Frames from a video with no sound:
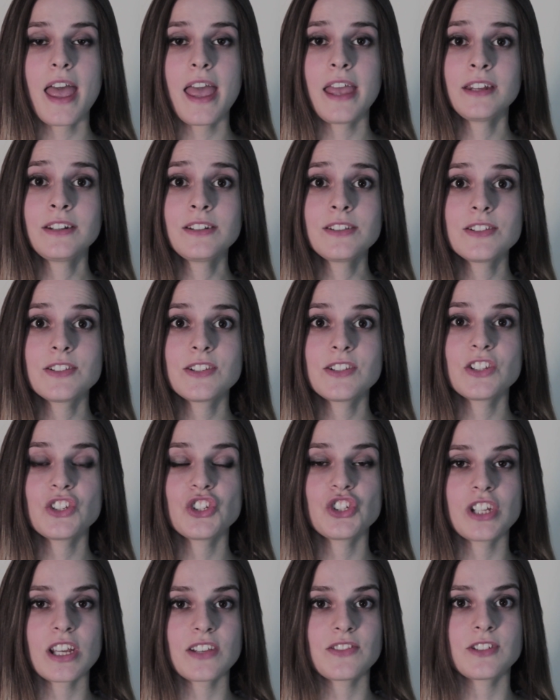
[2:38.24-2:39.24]
Ends
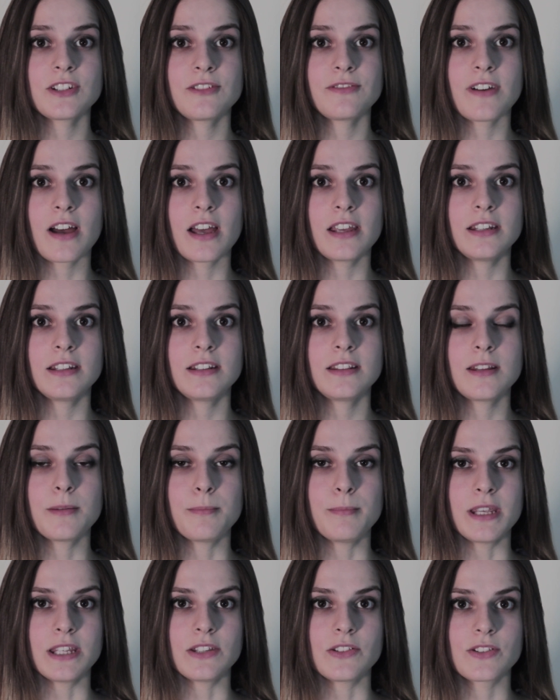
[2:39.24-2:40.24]
justify the
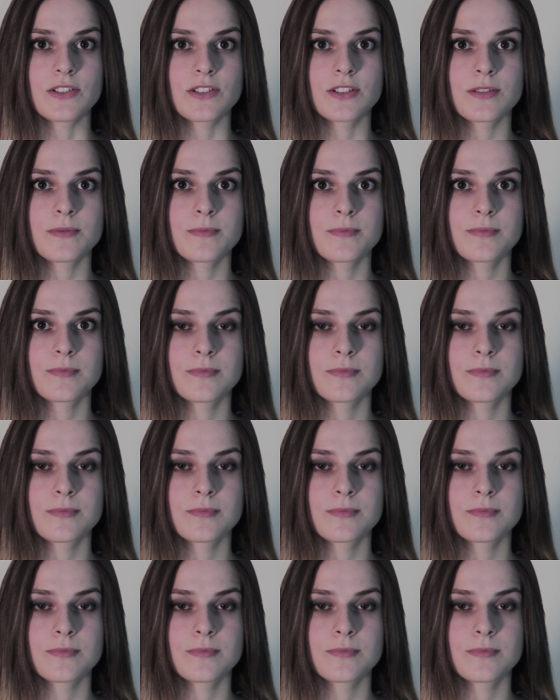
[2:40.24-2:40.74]
means.